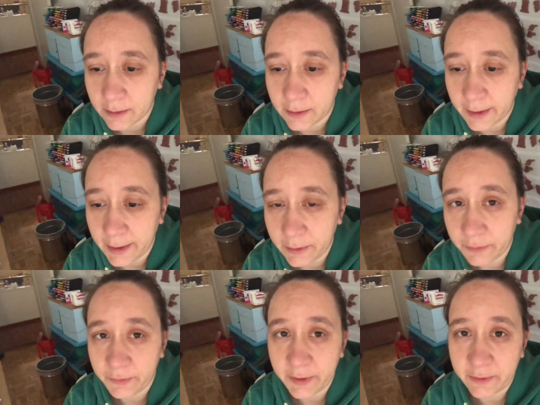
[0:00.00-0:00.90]
anger
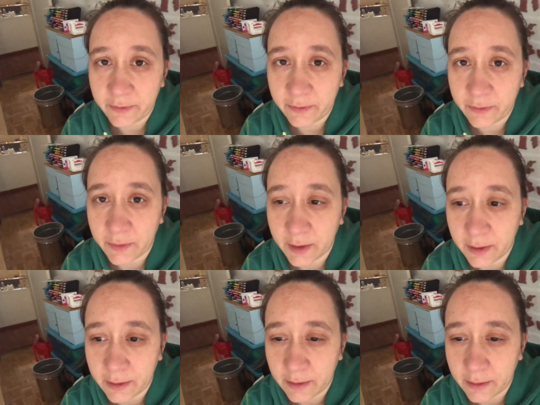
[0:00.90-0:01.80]
fits
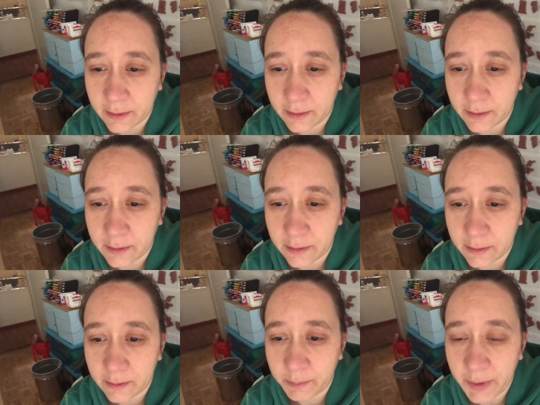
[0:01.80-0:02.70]
and
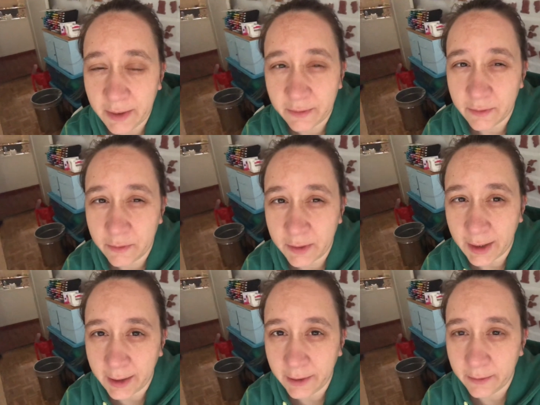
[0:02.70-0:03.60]
being so
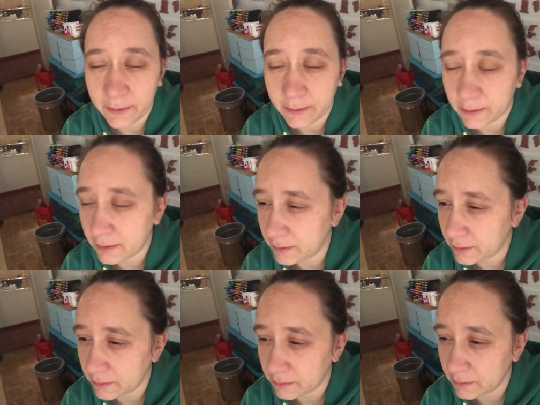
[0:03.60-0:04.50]
tired. And
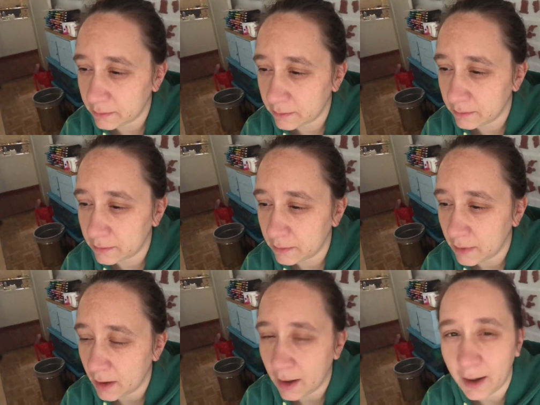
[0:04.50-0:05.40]

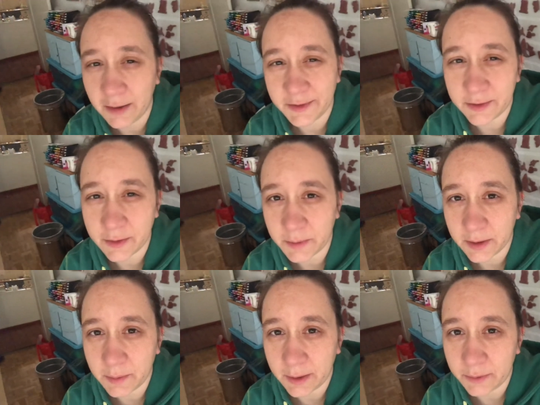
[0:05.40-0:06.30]
I said
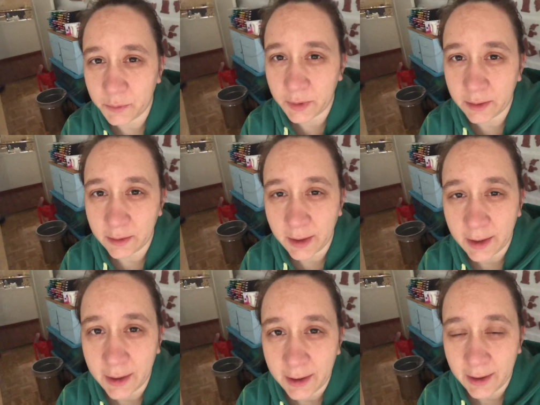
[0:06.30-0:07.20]
something about when
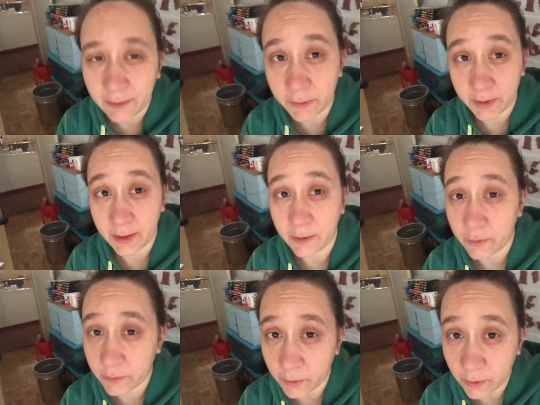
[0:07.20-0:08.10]
everything
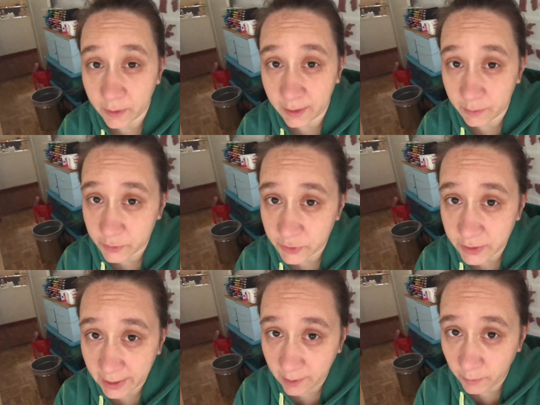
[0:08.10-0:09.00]
goes wrong and then one should
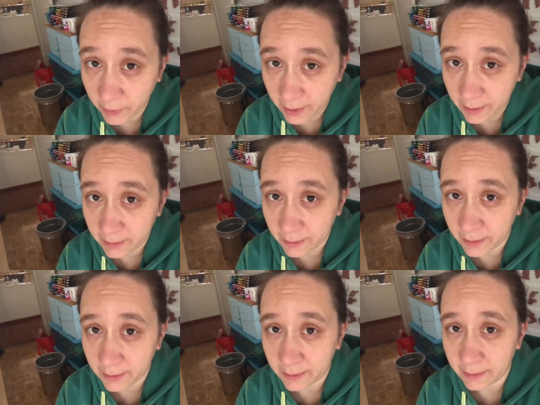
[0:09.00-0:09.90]
take a break.
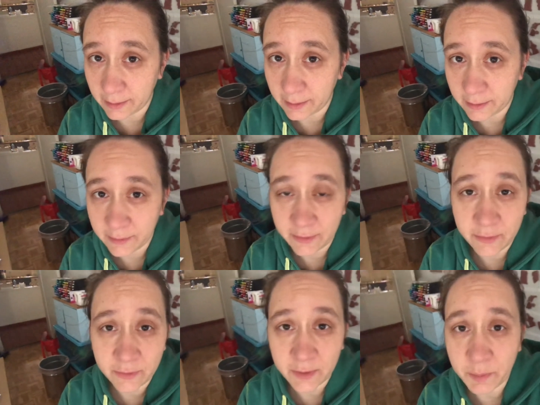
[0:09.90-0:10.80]
And this
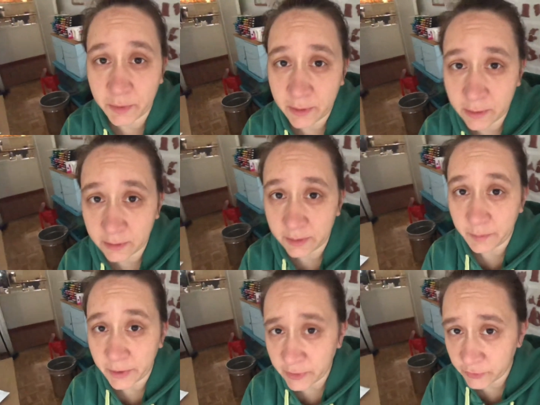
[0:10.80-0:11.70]
is typical
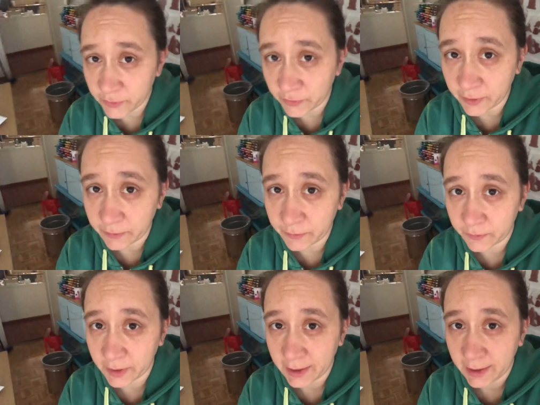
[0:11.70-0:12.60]
depression
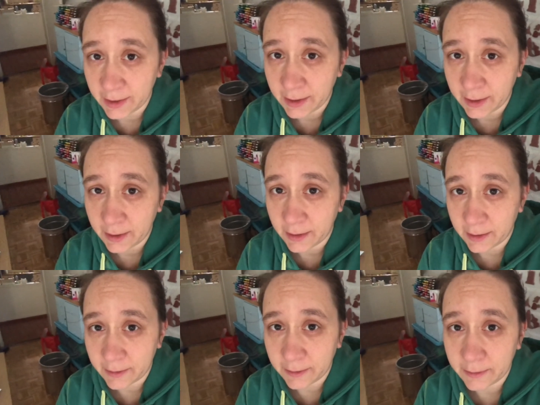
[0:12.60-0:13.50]
stuff.
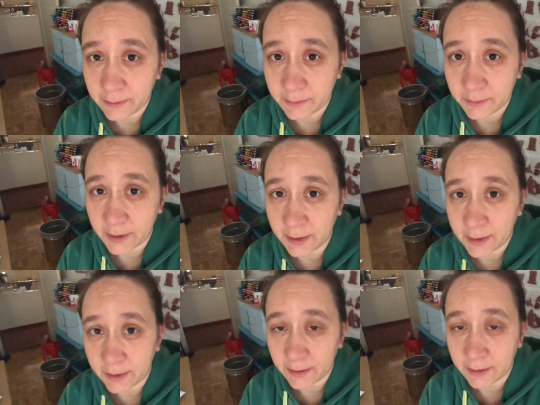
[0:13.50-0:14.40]
And
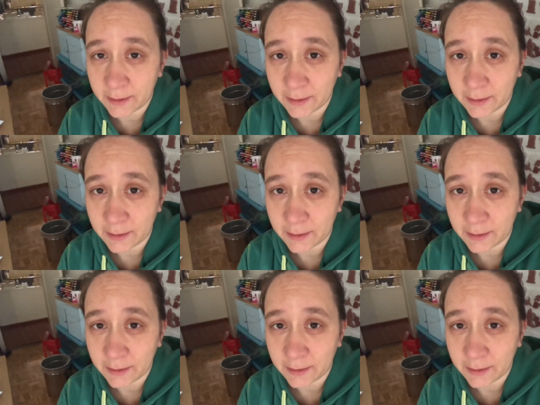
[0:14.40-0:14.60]
then